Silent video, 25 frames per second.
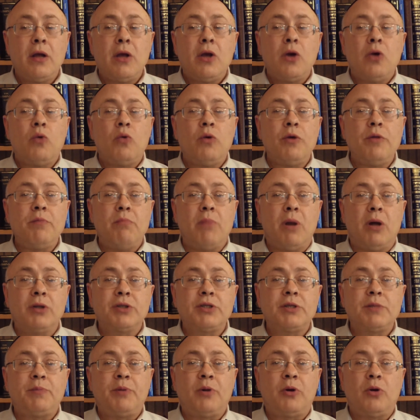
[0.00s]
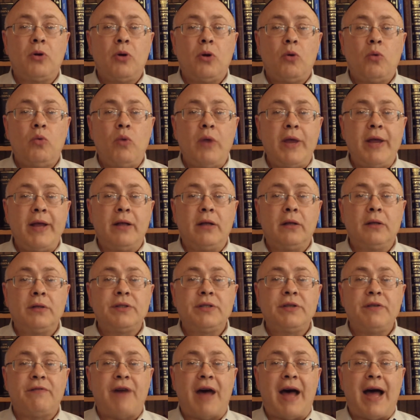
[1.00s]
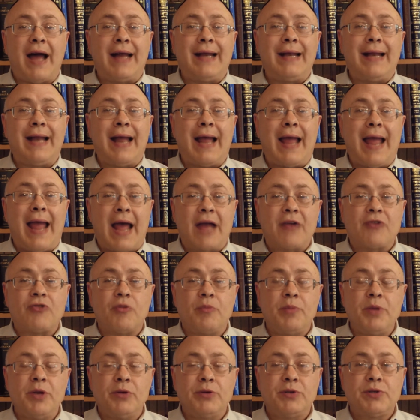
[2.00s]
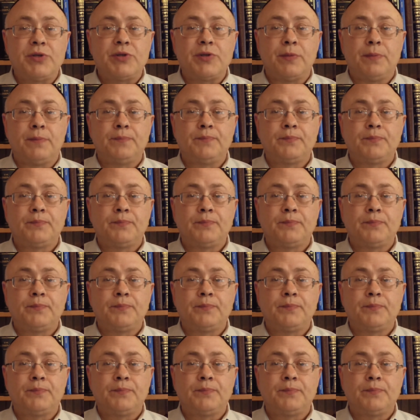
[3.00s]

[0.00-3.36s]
with multiple real divine attributes.